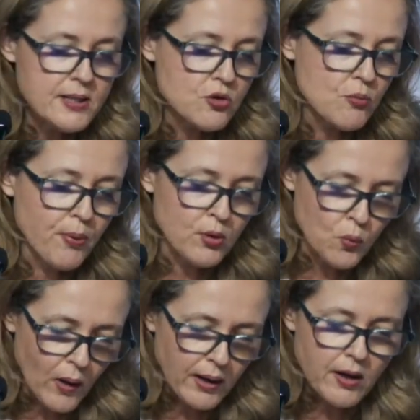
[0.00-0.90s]
support
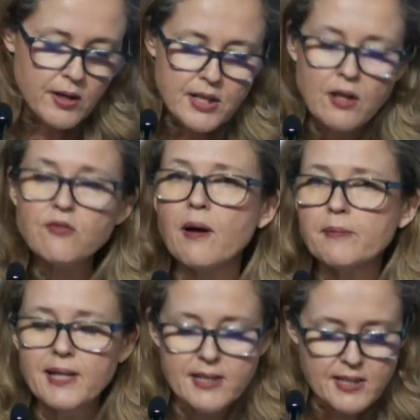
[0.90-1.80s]
workers and
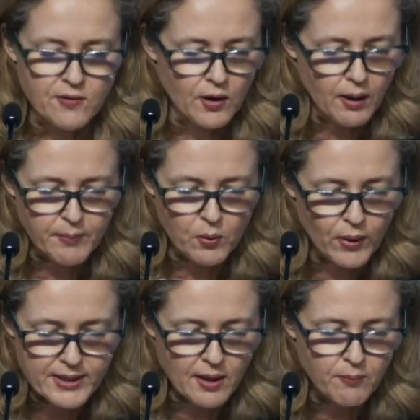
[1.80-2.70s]
families in the coming
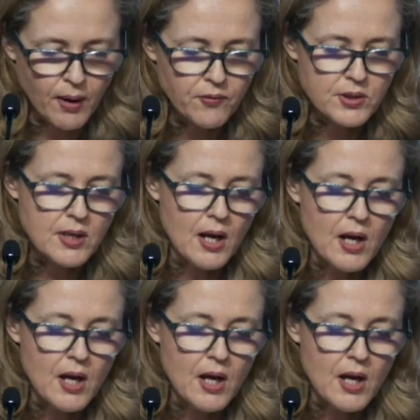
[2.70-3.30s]
weeks and months,